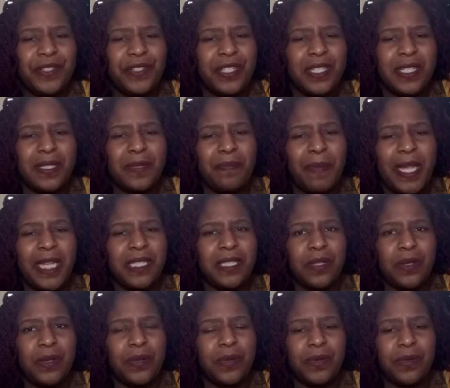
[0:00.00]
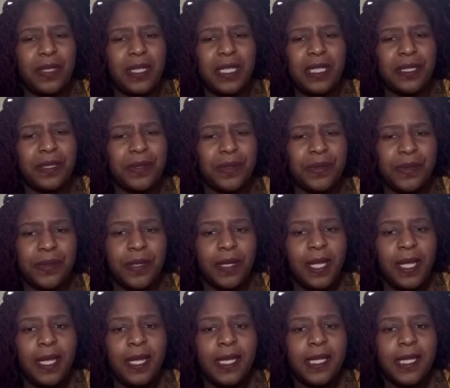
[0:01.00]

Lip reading: just basic clinical